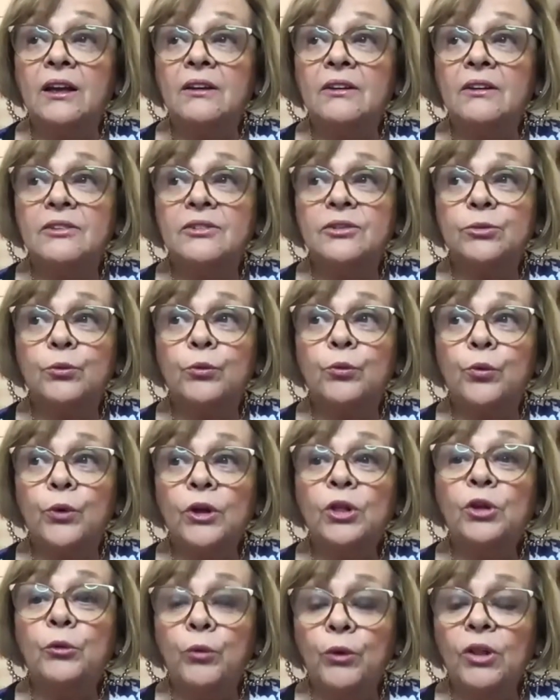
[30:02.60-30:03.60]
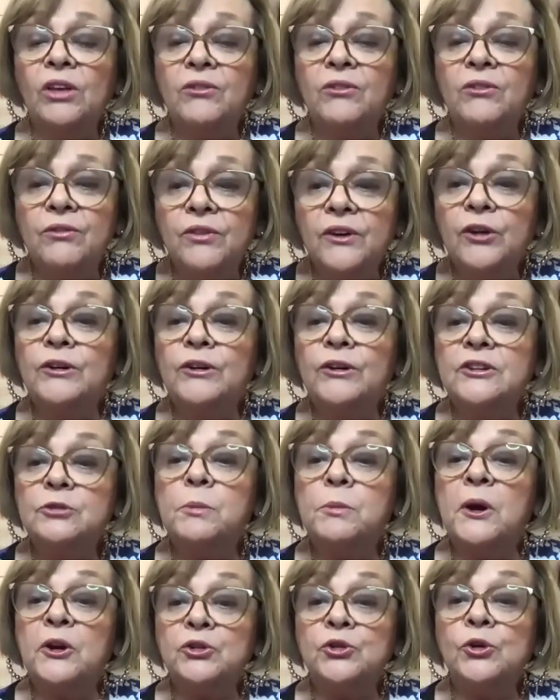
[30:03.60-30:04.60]
is really, really very
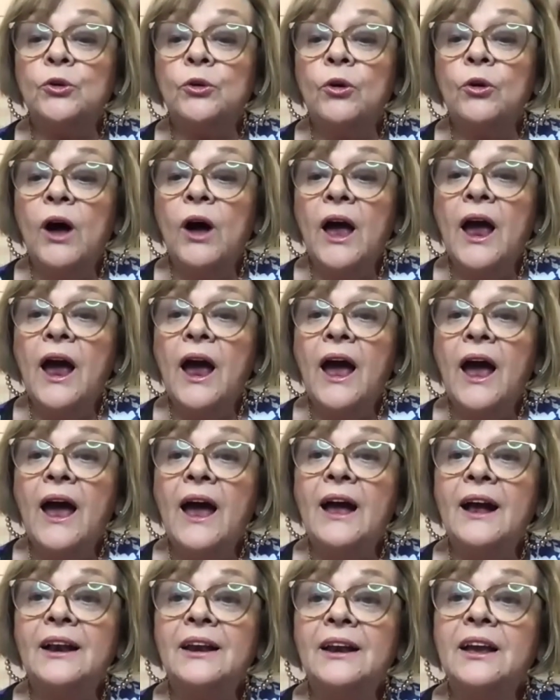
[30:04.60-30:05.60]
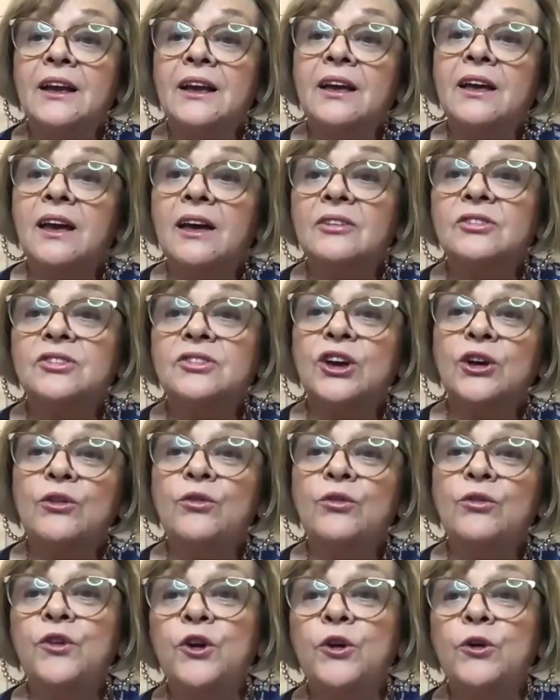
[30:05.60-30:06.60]
special and it gets
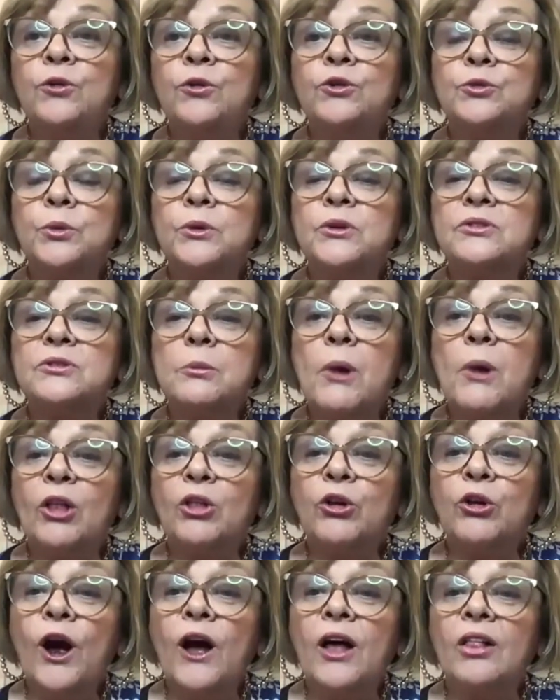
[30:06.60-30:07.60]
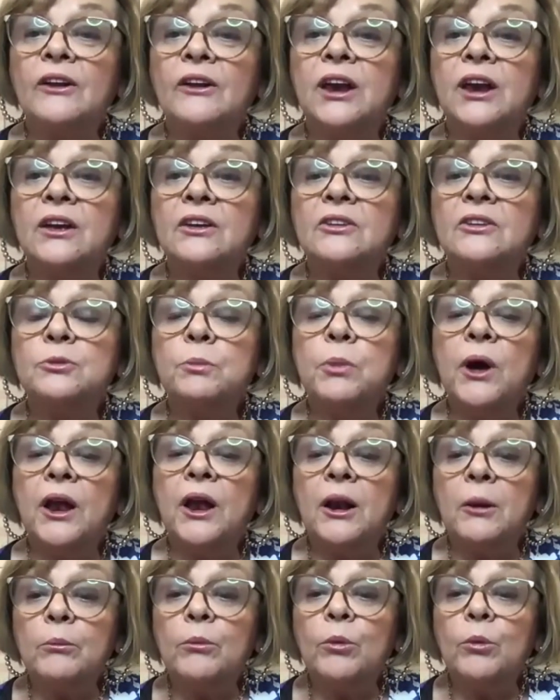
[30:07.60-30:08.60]
confused with some other holidays,
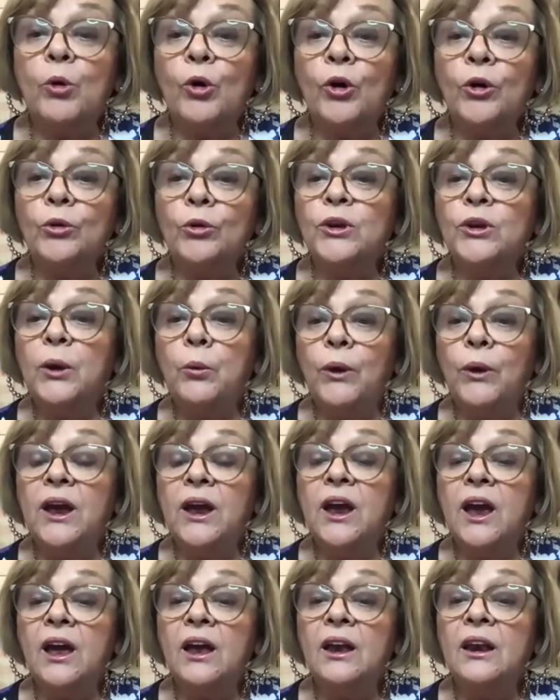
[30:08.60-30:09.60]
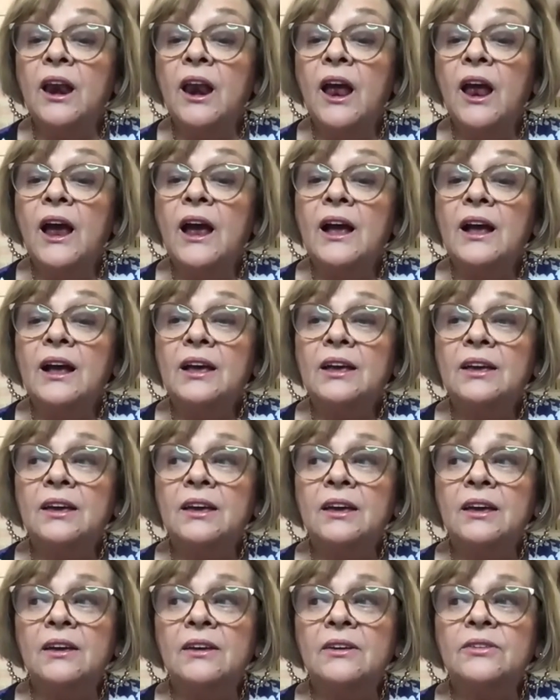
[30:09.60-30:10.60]
but Memorial Day weekend
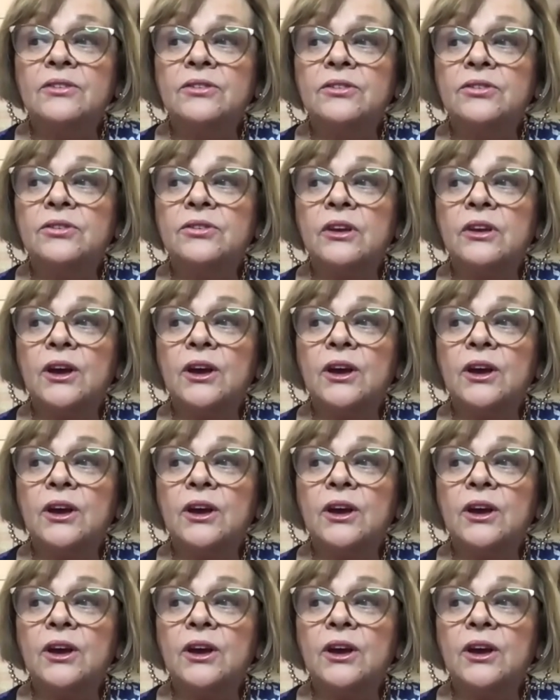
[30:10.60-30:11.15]
is